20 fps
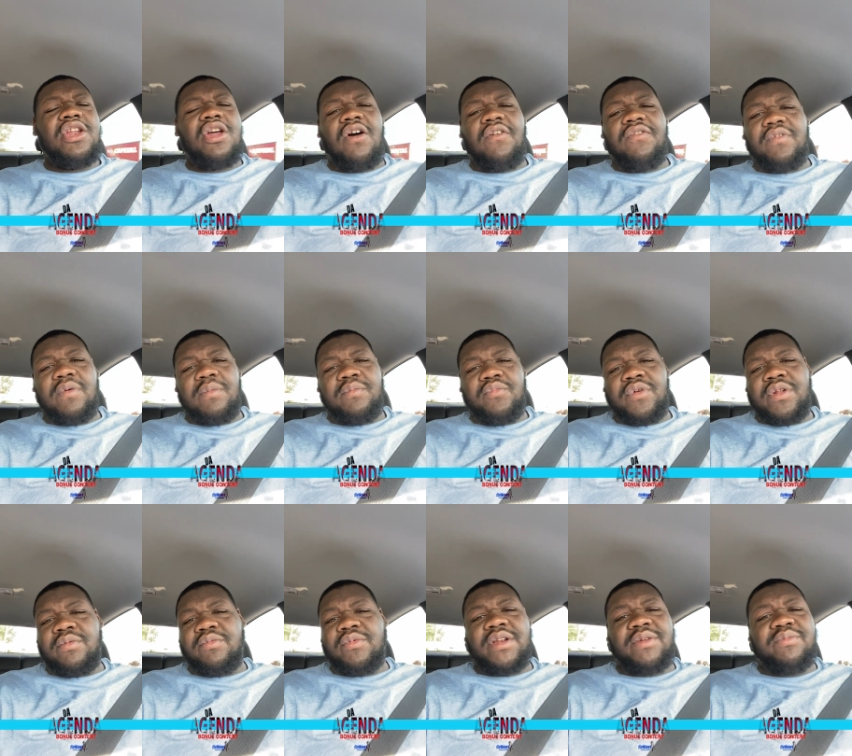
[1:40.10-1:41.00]
from
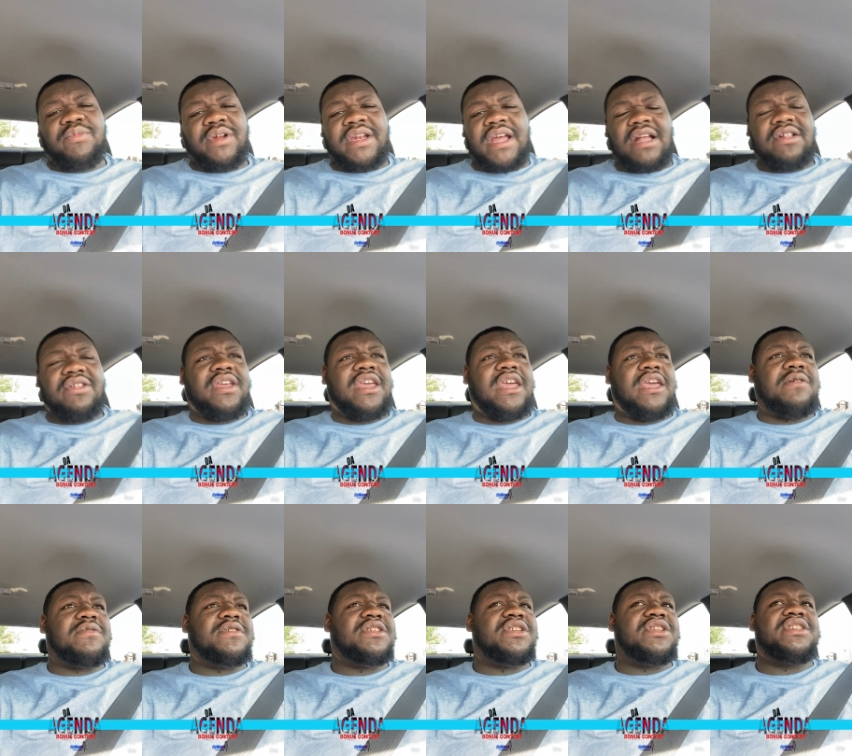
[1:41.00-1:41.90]
when Dr.
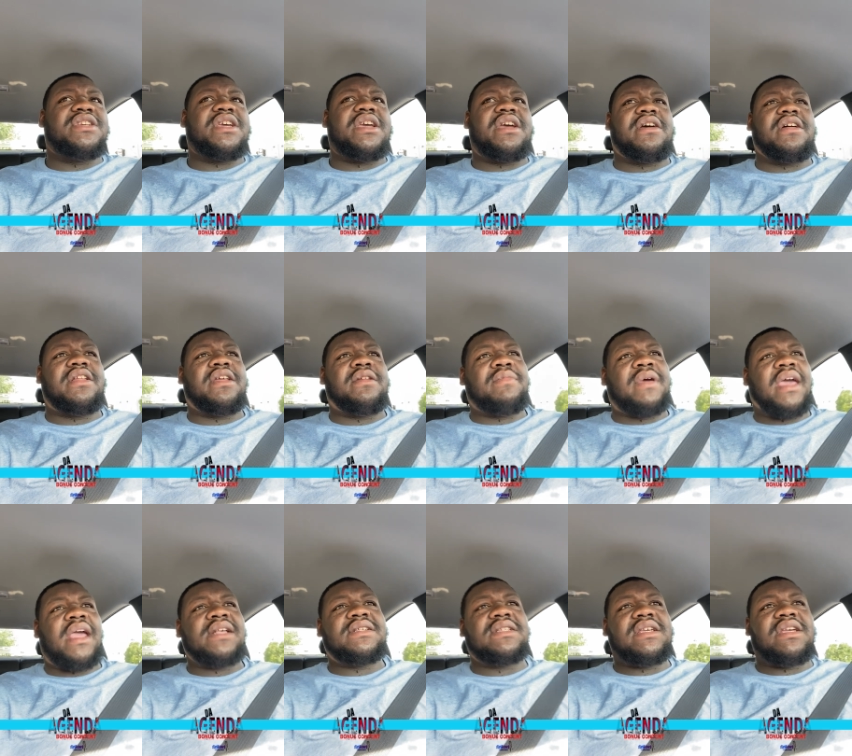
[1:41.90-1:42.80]
King was in jail, and
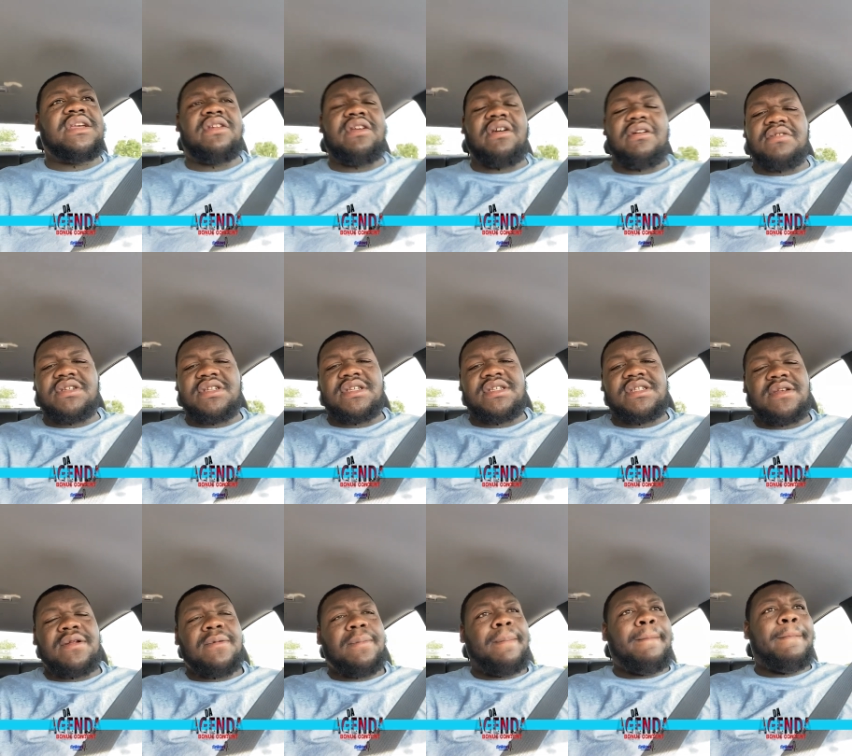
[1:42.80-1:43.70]
basically,
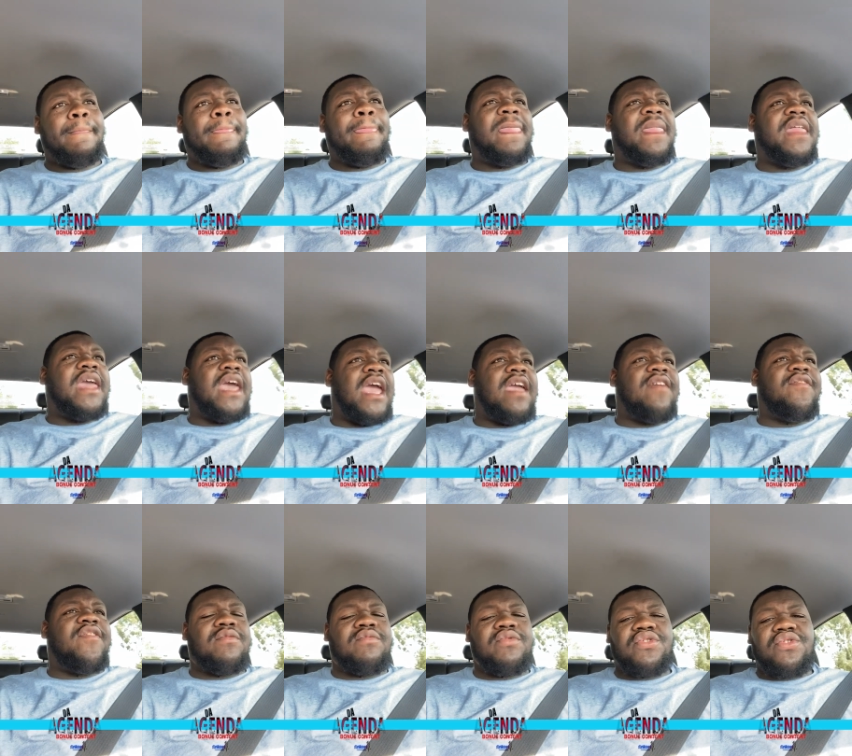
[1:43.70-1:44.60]
just
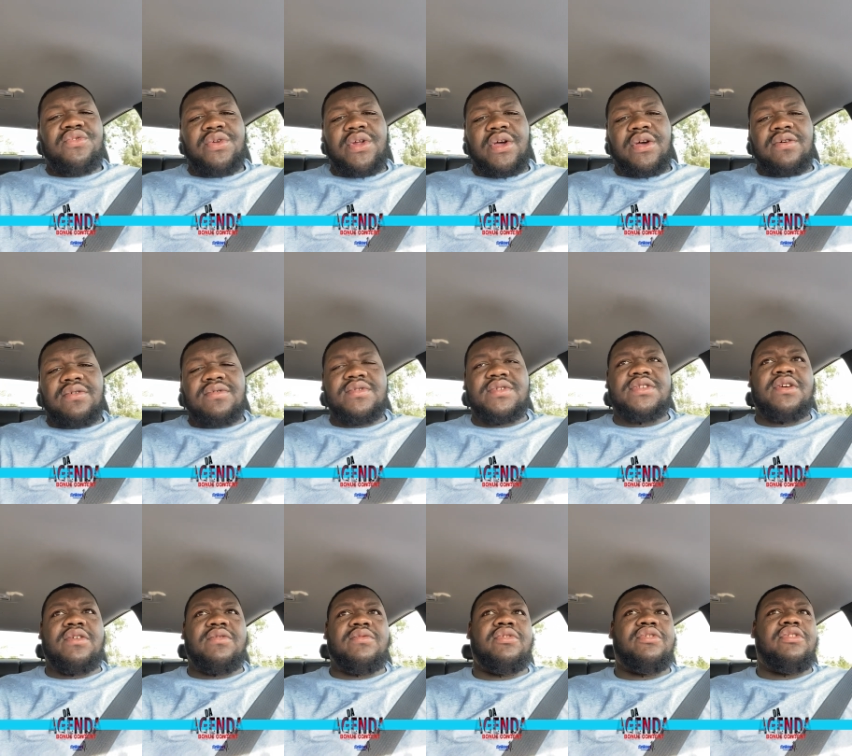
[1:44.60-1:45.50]
gave him kudos
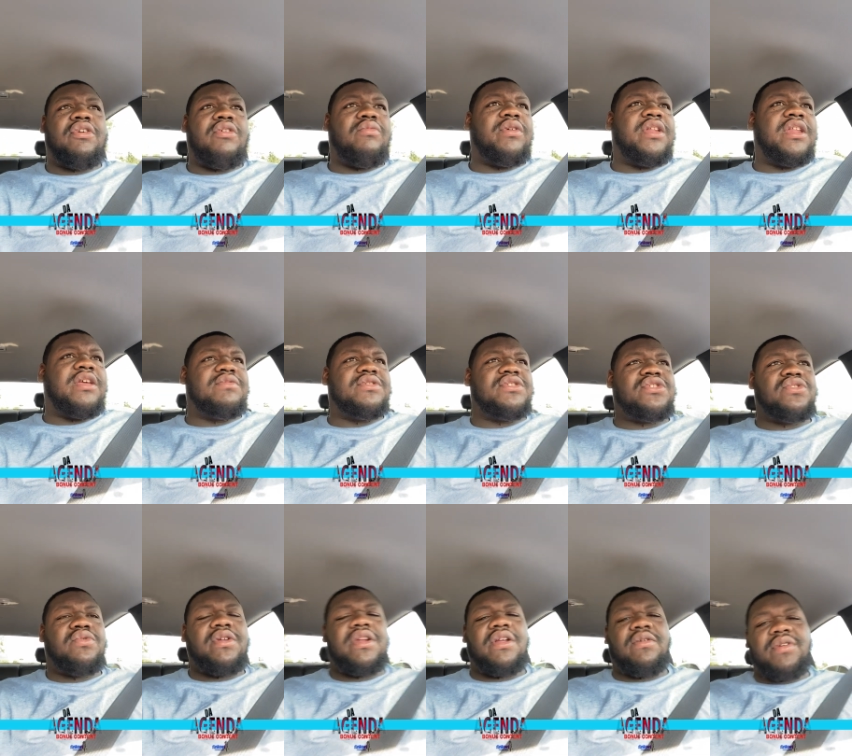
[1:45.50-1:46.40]
on, what he was
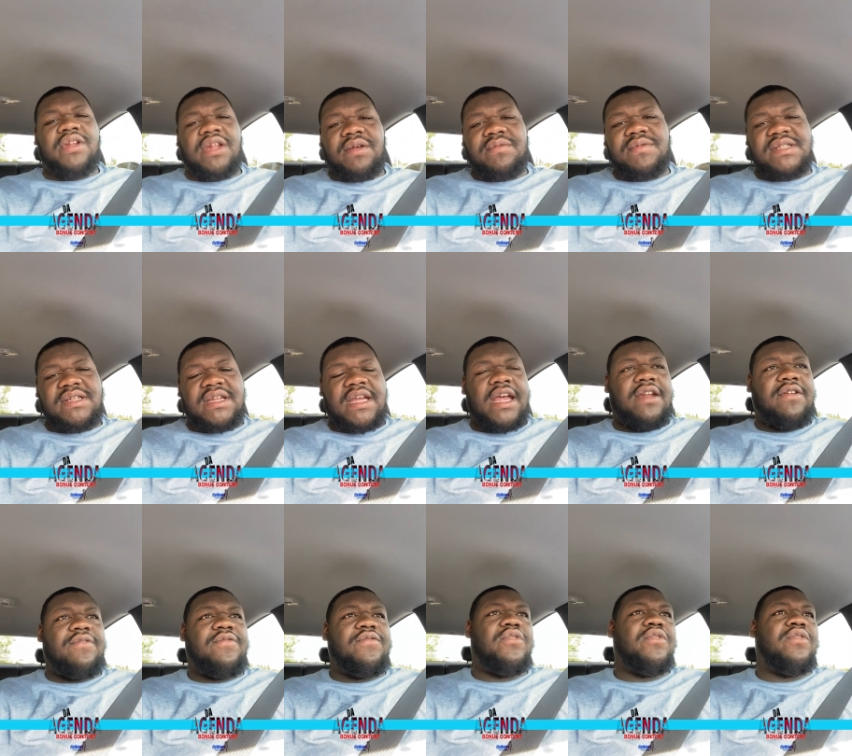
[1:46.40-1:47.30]
doing and what he was
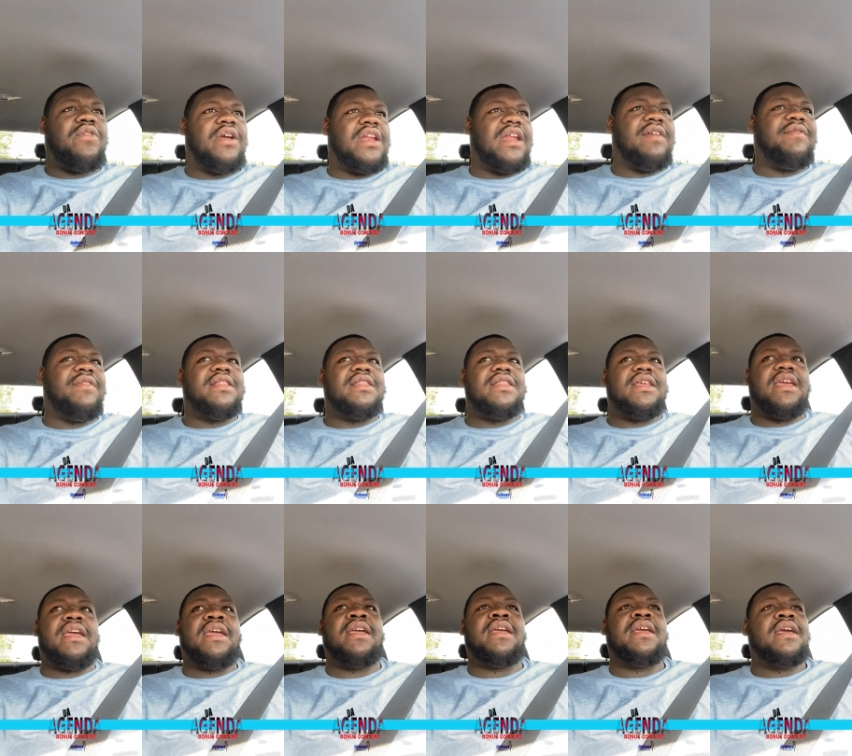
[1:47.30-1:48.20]
standing for and
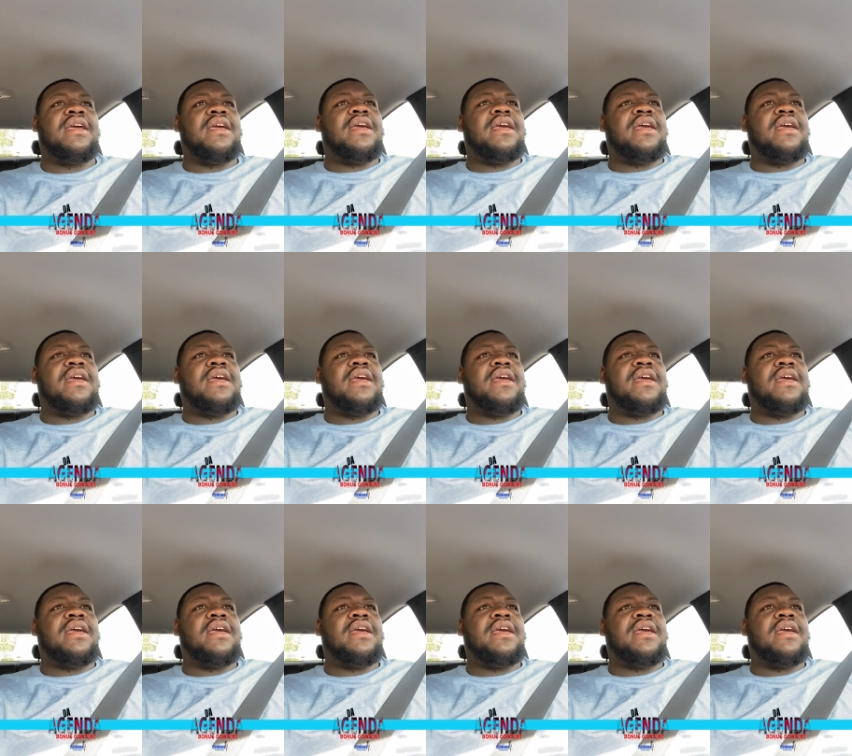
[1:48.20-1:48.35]
everything.